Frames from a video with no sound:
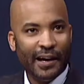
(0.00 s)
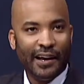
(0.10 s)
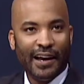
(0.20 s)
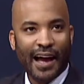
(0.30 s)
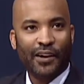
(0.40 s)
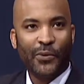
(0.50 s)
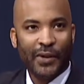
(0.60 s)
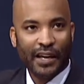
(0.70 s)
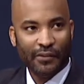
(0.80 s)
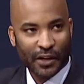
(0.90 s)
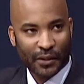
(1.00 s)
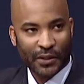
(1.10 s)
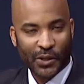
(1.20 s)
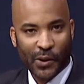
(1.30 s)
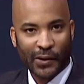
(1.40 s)
How can we have a healthy
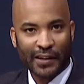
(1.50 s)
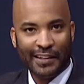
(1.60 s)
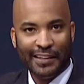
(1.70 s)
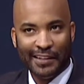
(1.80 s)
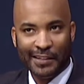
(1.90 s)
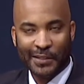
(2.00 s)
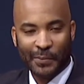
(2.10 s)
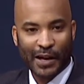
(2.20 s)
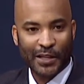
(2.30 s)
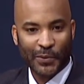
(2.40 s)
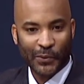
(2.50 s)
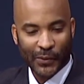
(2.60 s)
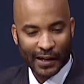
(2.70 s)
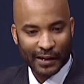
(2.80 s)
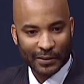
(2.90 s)
talk, and is it
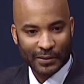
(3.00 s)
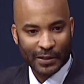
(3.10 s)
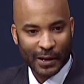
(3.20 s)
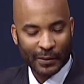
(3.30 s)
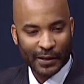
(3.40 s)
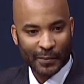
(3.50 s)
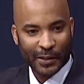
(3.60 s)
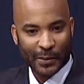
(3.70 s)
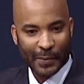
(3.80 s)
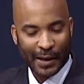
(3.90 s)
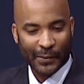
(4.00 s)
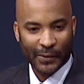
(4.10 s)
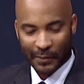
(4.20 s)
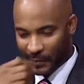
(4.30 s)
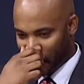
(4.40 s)
possible? I'll come in the
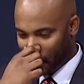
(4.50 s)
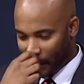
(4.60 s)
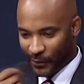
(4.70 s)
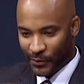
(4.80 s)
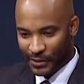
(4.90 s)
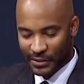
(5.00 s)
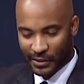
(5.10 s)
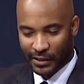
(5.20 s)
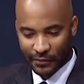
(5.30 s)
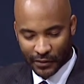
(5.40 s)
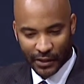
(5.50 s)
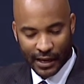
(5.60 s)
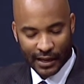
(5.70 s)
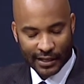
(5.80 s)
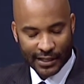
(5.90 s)
backwards for
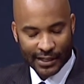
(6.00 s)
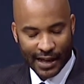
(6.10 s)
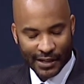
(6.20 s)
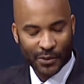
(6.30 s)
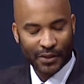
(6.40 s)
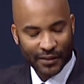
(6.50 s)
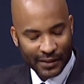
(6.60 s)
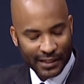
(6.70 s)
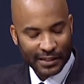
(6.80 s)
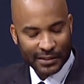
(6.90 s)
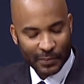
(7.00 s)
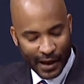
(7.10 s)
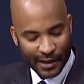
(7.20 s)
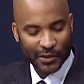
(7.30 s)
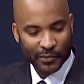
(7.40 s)
that. I do believe it is
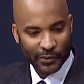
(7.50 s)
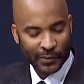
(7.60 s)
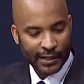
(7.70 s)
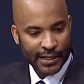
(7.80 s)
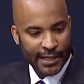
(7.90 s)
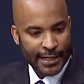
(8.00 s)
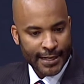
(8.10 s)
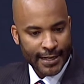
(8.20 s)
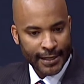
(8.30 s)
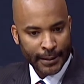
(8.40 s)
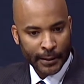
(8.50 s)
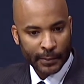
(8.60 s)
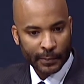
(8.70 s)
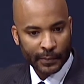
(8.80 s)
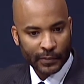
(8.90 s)
possible.
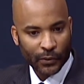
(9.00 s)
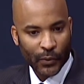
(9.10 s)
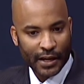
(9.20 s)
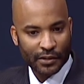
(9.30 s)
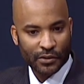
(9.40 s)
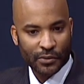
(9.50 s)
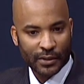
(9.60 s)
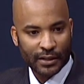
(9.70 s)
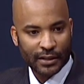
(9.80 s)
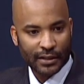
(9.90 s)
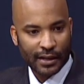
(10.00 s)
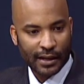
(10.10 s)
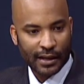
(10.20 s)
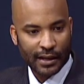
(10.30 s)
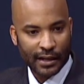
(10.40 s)
The way to do it,
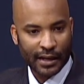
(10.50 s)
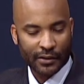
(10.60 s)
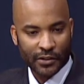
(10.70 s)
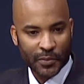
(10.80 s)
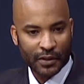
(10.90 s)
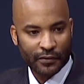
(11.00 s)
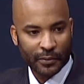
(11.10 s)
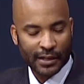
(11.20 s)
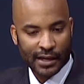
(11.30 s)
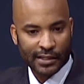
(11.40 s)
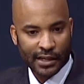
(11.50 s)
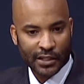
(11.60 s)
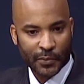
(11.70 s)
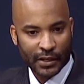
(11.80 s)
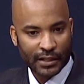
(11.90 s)
and I can only speak from
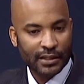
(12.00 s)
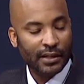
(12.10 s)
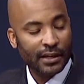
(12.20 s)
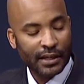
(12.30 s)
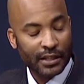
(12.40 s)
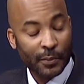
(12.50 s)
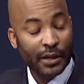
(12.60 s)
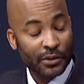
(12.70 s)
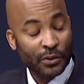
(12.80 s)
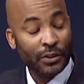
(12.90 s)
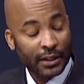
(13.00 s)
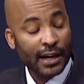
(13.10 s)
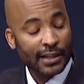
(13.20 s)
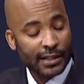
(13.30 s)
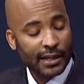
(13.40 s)
context, but it depends on your
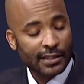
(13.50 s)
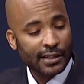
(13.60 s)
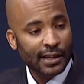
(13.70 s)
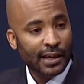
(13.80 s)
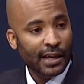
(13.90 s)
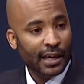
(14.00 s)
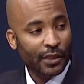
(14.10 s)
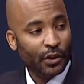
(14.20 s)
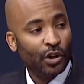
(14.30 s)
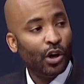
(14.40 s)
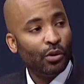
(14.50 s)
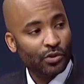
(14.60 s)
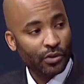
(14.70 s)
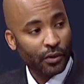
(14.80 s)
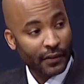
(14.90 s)
context and the
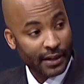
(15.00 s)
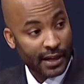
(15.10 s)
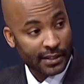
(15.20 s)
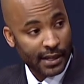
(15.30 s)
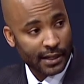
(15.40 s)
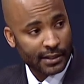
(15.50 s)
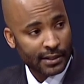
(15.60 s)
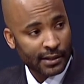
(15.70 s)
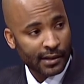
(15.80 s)
culture of the context.